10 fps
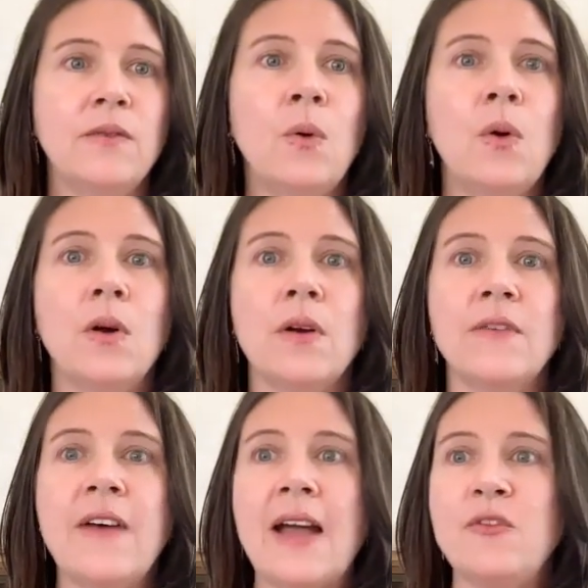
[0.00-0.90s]
for
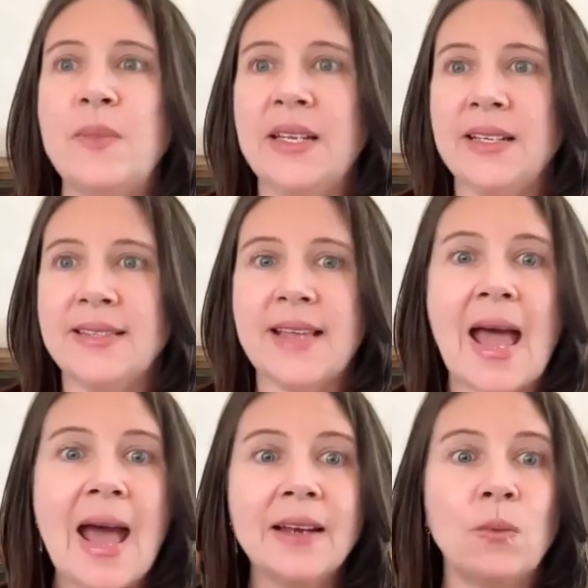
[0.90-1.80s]
5 minutes
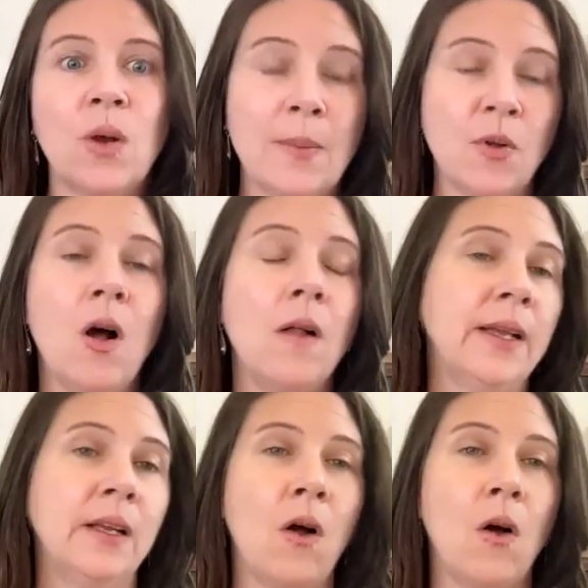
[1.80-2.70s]
at what I'm
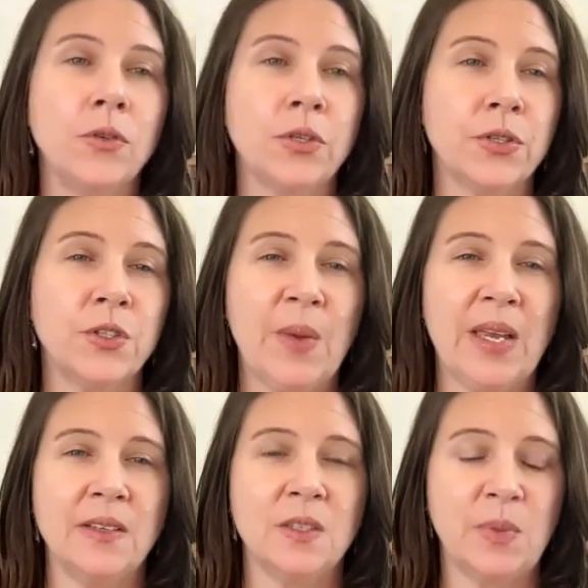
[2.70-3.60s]
calling an altar
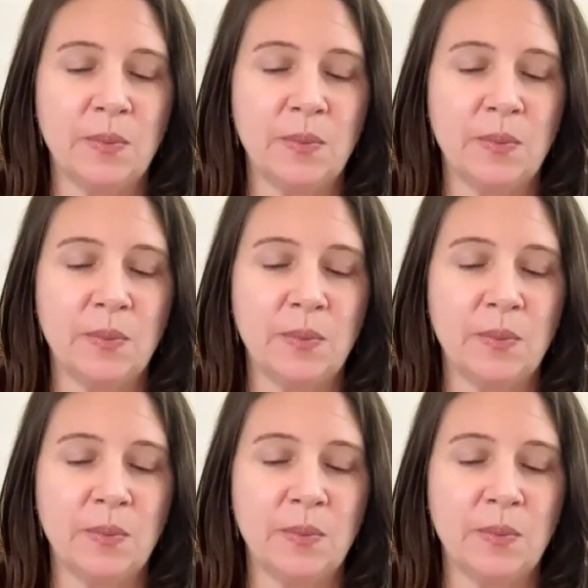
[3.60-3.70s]
space,